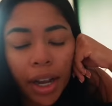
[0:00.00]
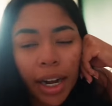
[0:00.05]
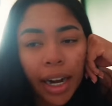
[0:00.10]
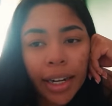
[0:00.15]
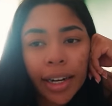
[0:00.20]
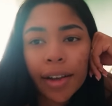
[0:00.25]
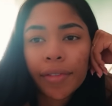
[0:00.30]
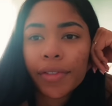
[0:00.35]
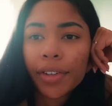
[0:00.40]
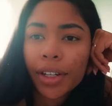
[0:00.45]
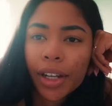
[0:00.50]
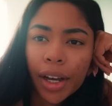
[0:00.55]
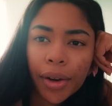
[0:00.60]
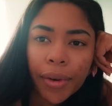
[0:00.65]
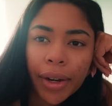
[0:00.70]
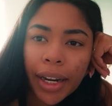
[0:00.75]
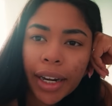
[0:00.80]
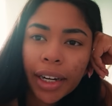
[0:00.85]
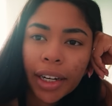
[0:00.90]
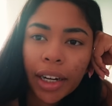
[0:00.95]
and I'd have to go
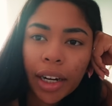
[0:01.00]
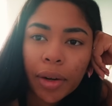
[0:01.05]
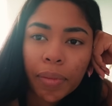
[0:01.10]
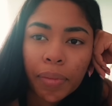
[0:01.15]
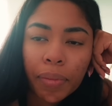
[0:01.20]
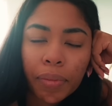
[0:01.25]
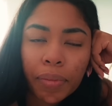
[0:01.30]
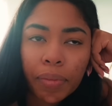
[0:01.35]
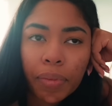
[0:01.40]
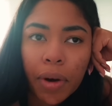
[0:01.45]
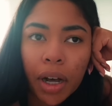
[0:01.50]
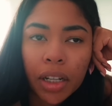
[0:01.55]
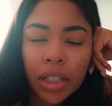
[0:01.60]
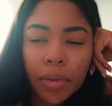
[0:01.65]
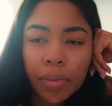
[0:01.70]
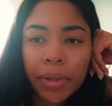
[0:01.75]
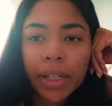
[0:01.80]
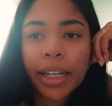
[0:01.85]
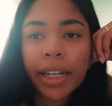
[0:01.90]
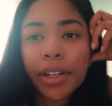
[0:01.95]
in and
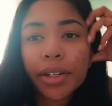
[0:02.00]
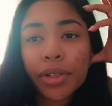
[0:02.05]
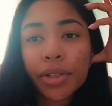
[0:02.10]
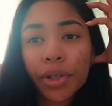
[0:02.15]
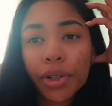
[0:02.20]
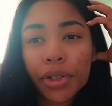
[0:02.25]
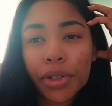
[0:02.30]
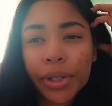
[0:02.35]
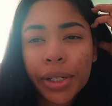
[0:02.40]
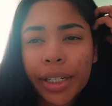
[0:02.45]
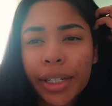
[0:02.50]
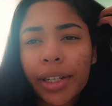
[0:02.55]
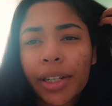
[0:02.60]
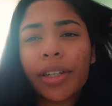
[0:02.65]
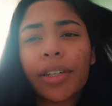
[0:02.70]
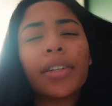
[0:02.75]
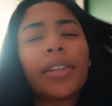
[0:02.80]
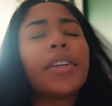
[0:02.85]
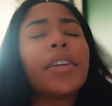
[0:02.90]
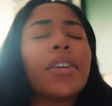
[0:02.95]
possibly get a surgery
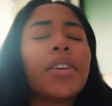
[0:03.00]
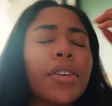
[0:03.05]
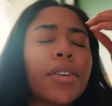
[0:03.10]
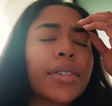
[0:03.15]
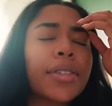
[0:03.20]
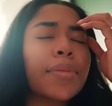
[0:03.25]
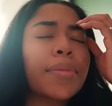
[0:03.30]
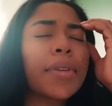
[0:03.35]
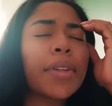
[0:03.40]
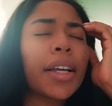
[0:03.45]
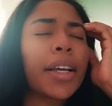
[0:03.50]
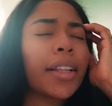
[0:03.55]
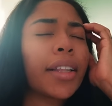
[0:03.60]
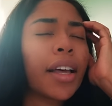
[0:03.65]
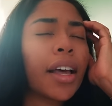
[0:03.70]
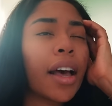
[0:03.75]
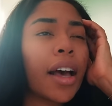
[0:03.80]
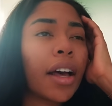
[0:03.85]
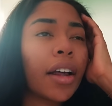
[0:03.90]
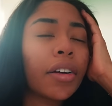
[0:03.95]
done or something like
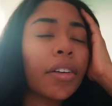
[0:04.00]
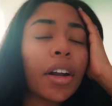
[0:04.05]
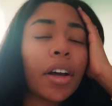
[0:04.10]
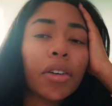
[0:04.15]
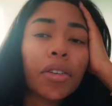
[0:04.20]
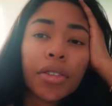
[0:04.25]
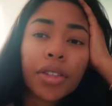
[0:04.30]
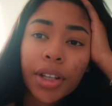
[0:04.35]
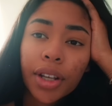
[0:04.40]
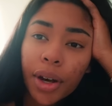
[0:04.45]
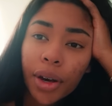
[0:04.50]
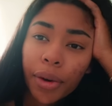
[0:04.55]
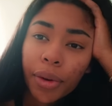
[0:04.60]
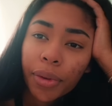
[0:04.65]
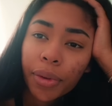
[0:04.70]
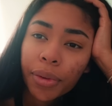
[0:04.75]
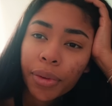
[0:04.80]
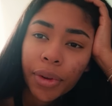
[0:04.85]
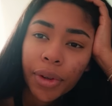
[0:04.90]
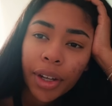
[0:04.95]
that. I don't know.
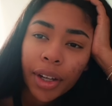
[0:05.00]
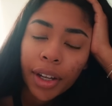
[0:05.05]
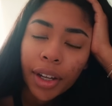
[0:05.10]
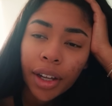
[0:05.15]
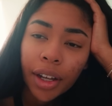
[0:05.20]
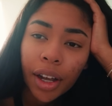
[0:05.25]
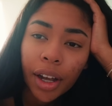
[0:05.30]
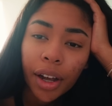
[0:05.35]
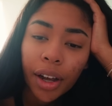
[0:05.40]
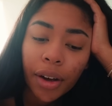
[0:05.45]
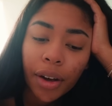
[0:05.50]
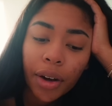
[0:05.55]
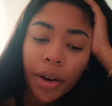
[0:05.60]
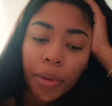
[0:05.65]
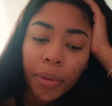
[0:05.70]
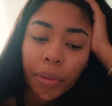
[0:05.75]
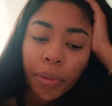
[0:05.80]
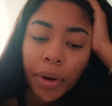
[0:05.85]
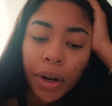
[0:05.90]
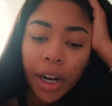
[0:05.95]
So
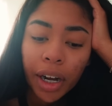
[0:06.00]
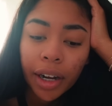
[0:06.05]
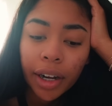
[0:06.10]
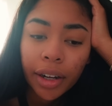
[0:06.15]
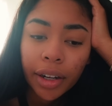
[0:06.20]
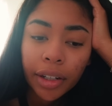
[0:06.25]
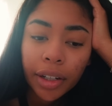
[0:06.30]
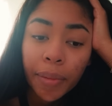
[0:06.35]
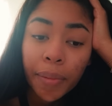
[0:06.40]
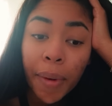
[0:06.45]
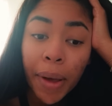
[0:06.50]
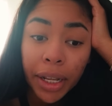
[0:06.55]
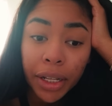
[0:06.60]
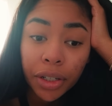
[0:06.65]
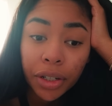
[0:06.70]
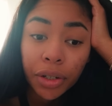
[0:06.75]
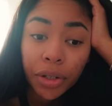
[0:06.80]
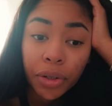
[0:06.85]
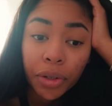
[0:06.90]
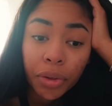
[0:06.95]
the
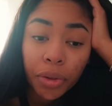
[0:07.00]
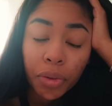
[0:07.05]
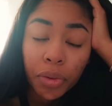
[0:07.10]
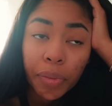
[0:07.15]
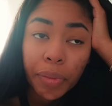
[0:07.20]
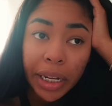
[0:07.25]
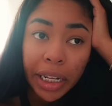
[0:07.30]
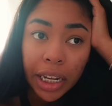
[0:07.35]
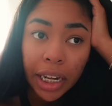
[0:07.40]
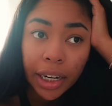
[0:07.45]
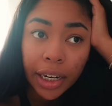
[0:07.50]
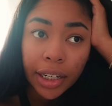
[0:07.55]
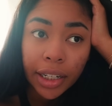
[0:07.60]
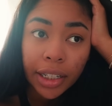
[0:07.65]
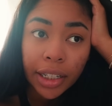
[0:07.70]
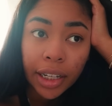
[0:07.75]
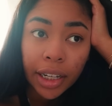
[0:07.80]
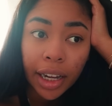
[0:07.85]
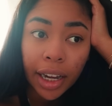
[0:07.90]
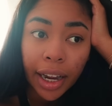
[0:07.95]
best news would be that
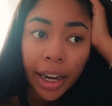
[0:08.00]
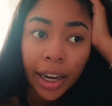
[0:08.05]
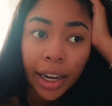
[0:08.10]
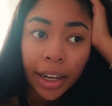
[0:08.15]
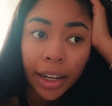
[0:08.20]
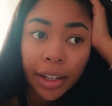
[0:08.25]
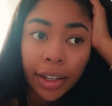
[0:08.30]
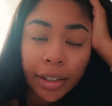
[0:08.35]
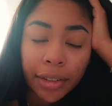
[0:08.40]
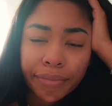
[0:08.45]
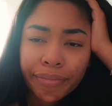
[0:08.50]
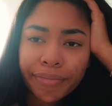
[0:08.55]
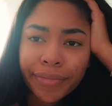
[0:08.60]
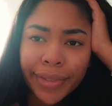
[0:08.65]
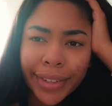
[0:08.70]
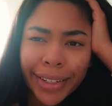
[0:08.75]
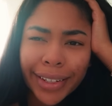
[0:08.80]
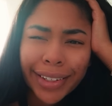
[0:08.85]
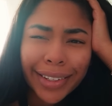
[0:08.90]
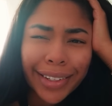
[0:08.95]
it's a
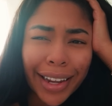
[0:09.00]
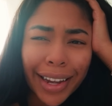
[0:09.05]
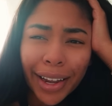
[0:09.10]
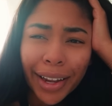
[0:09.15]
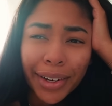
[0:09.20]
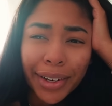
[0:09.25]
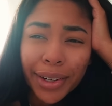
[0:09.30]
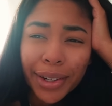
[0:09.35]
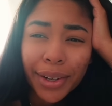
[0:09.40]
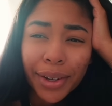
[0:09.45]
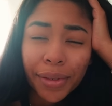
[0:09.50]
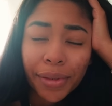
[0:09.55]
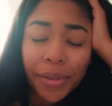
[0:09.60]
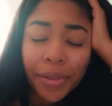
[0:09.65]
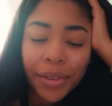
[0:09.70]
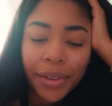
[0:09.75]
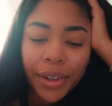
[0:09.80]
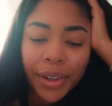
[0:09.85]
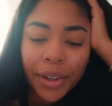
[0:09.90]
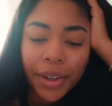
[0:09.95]

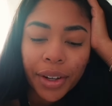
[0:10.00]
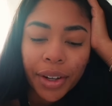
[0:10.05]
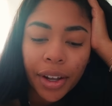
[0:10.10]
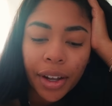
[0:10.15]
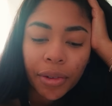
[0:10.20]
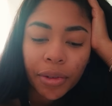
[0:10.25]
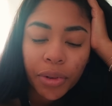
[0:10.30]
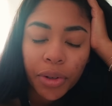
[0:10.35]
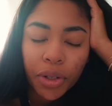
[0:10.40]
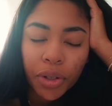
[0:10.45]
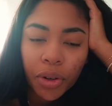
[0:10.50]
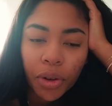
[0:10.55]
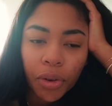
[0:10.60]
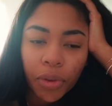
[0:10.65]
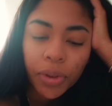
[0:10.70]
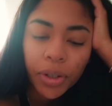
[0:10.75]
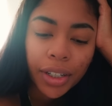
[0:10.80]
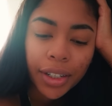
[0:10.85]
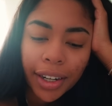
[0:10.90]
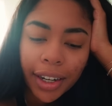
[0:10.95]
negative result,
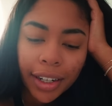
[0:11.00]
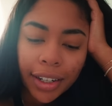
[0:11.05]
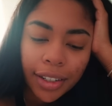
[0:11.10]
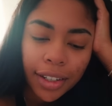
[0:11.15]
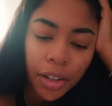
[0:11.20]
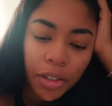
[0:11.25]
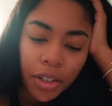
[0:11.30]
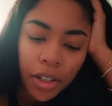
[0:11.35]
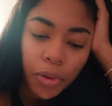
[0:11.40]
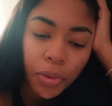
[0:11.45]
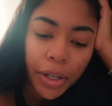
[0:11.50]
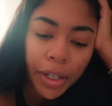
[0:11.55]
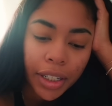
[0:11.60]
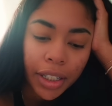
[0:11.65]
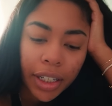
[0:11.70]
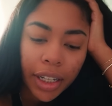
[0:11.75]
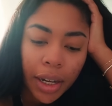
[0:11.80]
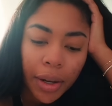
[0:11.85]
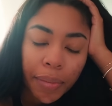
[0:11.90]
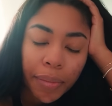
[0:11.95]
which again sounds so weird to
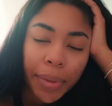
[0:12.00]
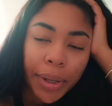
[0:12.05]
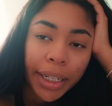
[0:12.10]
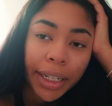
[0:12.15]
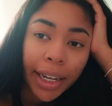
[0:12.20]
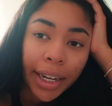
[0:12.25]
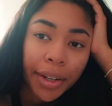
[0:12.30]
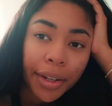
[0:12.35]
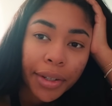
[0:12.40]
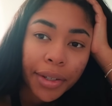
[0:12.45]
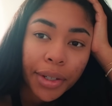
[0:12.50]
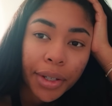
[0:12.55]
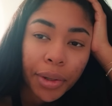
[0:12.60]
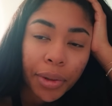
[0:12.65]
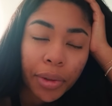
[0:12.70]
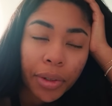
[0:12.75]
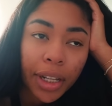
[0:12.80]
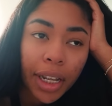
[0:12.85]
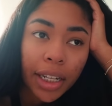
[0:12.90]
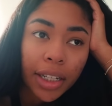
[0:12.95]
say, but yeah,
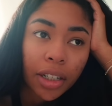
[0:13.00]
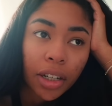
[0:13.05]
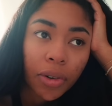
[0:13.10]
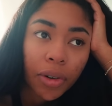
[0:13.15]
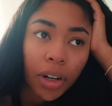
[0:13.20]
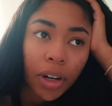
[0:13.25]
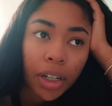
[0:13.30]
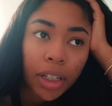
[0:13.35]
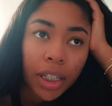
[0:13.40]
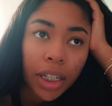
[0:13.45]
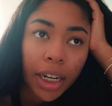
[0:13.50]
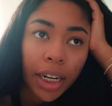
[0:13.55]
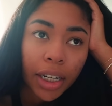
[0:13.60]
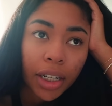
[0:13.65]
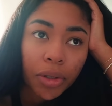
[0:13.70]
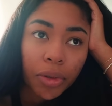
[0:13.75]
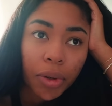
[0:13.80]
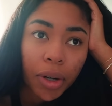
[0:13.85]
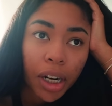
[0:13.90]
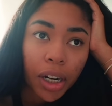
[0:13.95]
so that's going on today
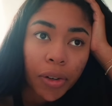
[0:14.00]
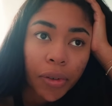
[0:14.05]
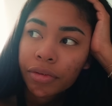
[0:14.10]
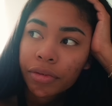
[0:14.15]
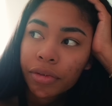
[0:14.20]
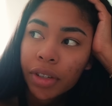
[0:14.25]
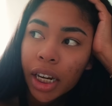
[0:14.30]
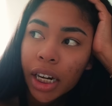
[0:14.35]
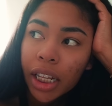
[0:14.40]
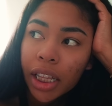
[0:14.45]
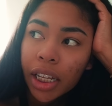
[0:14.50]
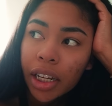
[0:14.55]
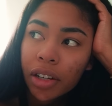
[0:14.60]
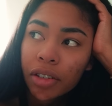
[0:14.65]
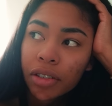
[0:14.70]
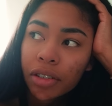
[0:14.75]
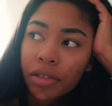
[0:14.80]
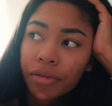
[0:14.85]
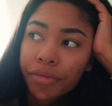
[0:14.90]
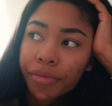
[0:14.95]
as well. Anything
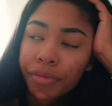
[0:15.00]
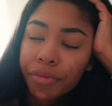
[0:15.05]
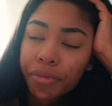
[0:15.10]
else?